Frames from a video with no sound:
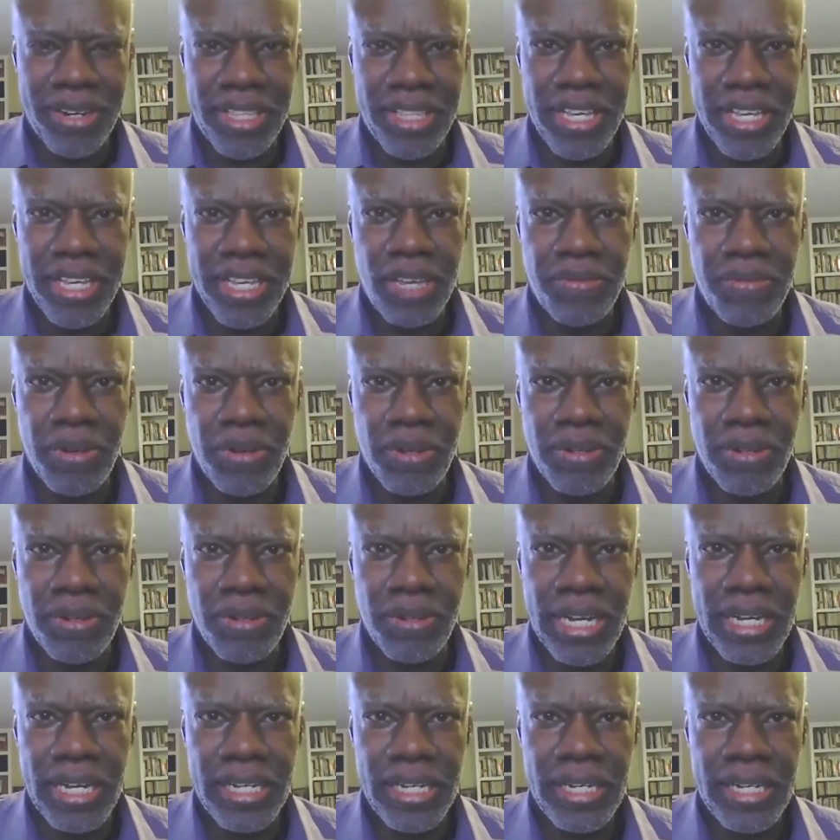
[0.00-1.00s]
thank you
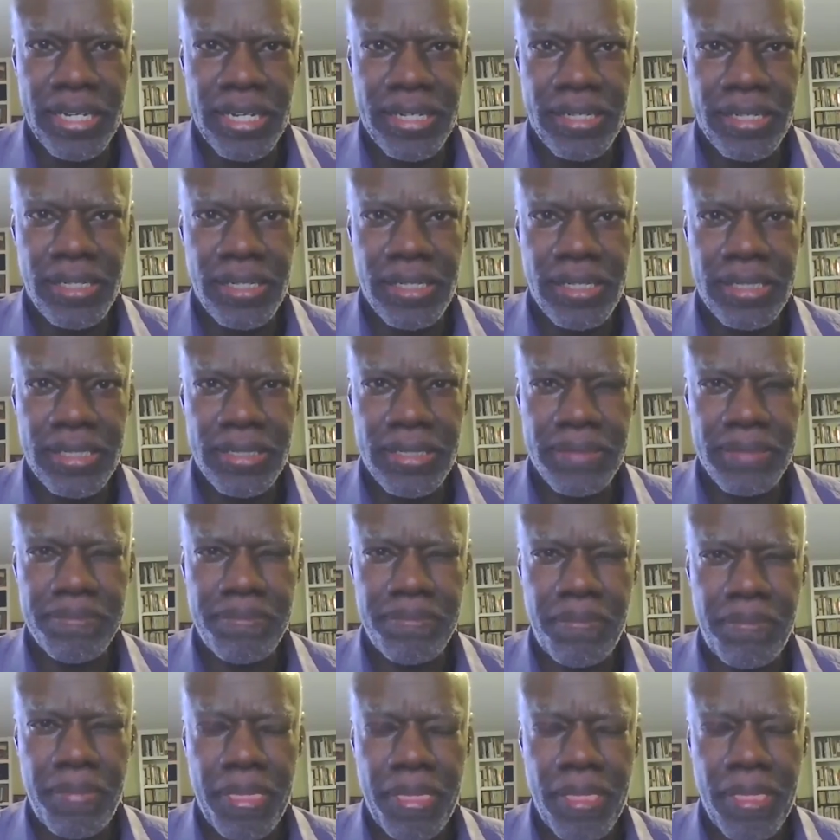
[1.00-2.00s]
for uh,
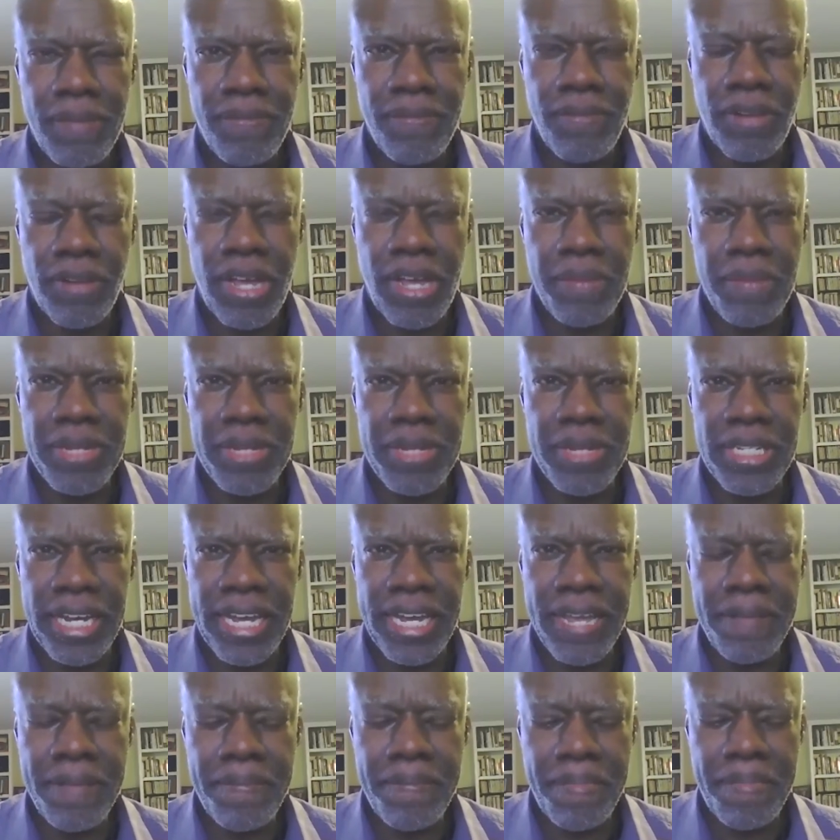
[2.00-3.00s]
for coming today.